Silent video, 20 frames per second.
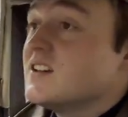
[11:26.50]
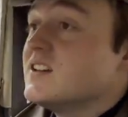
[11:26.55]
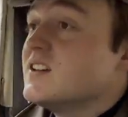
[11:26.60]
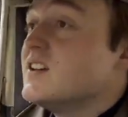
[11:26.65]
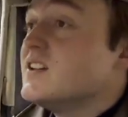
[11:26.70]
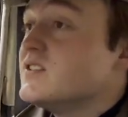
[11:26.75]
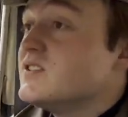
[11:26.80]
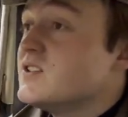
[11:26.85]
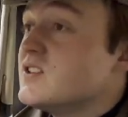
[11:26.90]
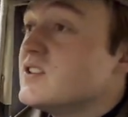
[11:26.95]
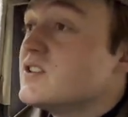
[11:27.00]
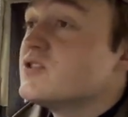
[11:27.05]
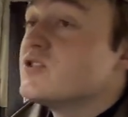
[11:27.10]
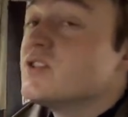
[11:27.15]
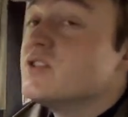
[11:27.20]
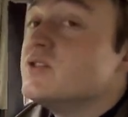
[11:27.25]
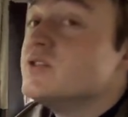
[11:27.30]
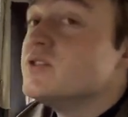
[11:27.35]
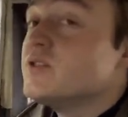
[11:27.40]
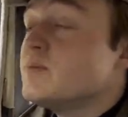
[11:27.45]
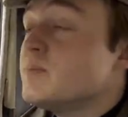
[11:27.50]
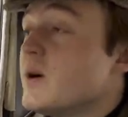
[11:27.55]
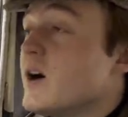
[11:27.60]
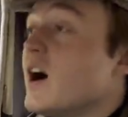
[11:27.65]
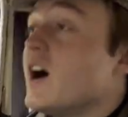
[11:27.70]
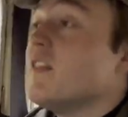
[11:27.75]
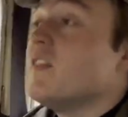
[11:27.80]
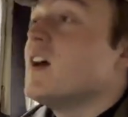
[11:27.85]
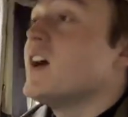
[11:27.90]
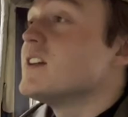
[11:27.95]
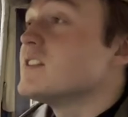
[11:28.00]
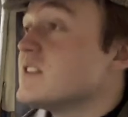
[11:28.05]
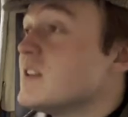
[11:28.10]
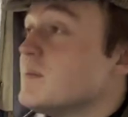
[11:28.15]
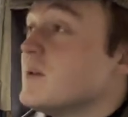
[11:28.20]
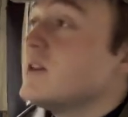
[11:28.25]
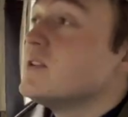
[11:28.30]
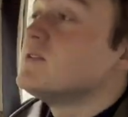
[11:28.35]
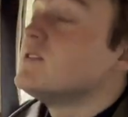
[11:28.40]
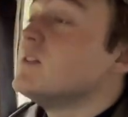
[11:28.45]
is the crucial part. That's the
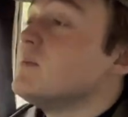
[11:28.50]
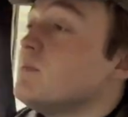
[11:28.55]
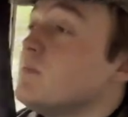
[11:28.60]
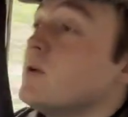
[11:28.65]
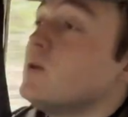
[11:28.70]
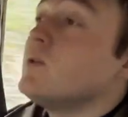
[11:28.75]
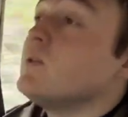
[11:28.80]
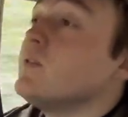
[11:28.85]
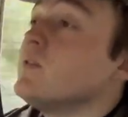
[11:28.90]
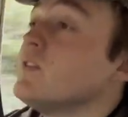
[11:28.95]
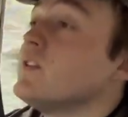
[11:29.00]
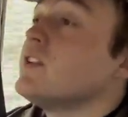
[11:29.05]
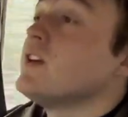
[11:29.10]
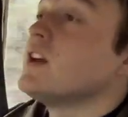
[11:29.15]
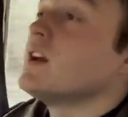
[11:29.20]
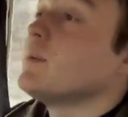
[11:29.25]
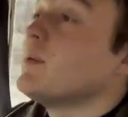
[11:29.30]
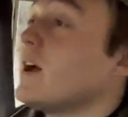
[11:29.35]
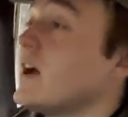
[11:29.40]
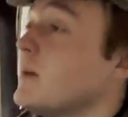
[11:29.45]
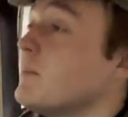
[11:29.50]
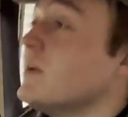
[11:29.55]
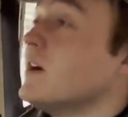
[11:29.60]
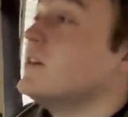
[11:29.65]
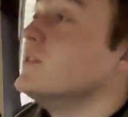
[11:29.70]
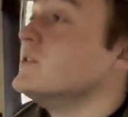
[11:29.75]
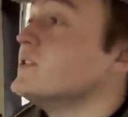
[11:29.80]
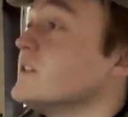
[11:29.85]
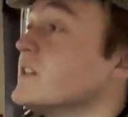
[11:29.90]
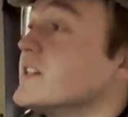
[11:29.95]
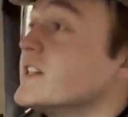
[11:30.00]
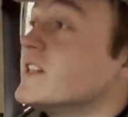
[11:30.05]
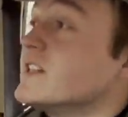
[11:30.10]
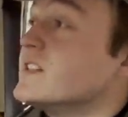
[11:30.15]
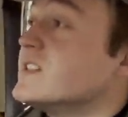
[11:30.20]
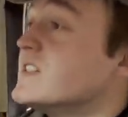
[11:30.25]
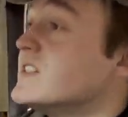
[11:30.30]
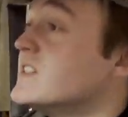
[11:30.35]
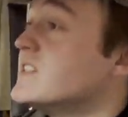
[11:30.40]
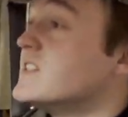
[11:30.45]
most important thing about motoring.
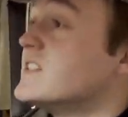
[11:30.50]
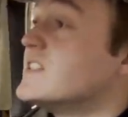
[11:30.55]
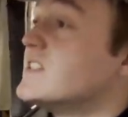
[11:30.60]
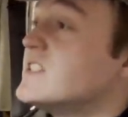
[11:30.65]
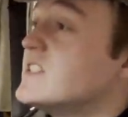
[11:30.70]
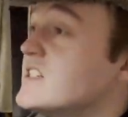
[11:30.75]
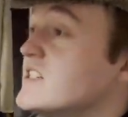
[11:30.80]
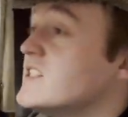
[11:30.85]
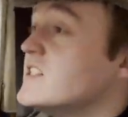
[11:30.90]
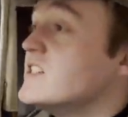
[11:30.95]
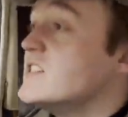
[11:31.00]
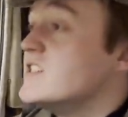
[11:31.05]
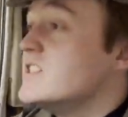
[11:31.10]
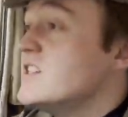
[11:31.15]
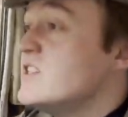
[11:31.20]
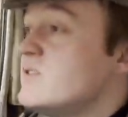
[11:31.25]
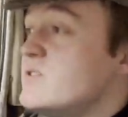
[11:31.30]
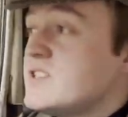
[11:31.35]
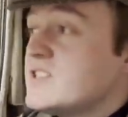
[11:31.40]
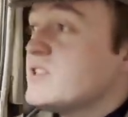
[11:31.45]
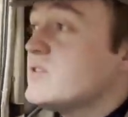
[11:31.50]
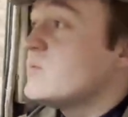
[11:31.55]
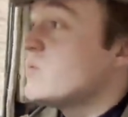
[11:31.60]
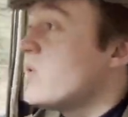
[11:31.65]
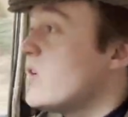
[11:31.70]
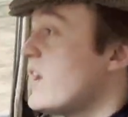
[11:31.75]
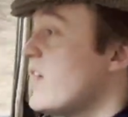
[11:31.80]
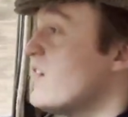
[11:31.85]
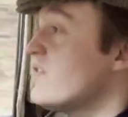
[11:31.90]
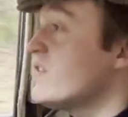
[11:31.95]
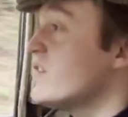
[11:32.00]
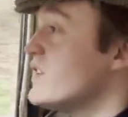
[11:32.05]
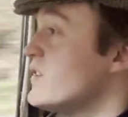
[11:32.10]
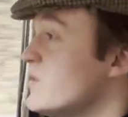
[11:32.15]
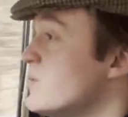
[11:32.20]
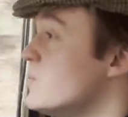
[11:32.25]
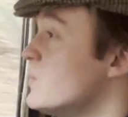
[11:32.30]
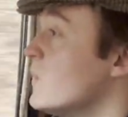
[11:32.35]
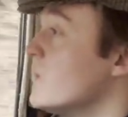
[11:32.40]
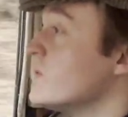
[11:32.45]
You do whatever
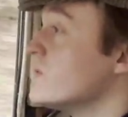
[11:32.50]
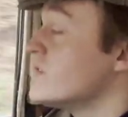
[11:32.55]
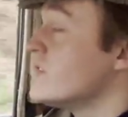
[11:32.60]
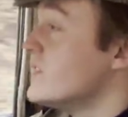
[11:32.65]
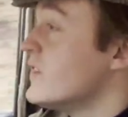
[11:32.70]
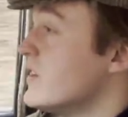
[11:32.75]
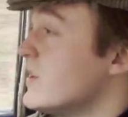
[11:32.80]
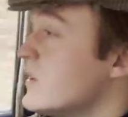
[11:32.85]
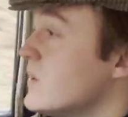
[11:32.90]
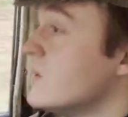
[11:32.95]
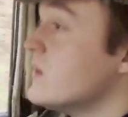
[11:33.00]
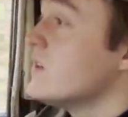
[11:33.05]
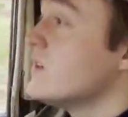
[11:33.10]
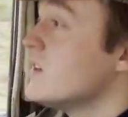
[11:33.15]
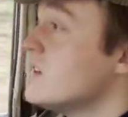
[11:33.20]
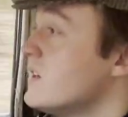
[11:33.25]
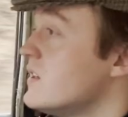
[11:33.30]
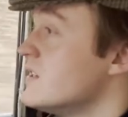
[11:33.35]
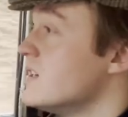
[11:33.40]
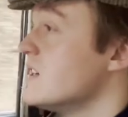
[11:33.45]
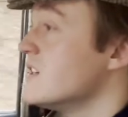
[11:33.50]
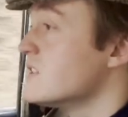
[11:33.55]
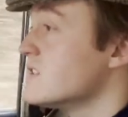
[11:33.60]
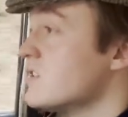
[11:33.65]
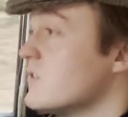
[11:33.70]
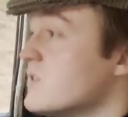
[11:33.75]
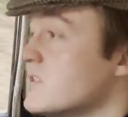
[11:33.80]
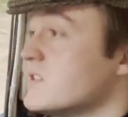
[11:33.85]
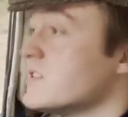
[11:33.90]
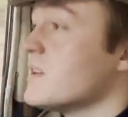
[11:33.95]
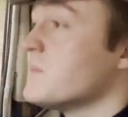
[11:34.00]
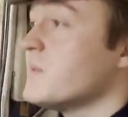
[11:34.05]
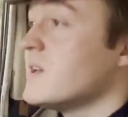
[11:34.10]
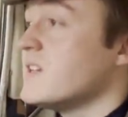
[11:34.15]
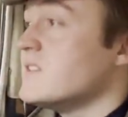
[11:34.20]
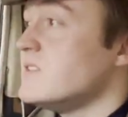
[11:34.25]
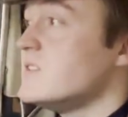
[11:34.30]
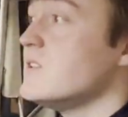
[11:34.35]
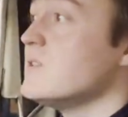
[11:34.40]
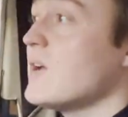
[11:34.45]
you want to do, as long as it
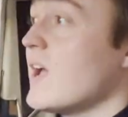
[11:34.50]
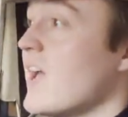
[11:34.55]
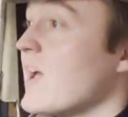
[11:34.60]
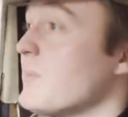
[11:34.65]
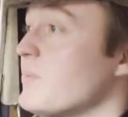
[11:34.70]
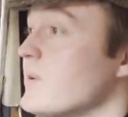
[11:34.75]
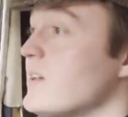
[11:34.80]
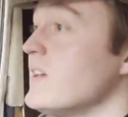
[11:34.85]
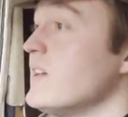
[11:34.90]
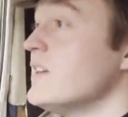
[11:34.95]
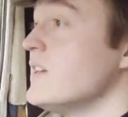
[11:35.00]
makes you happy.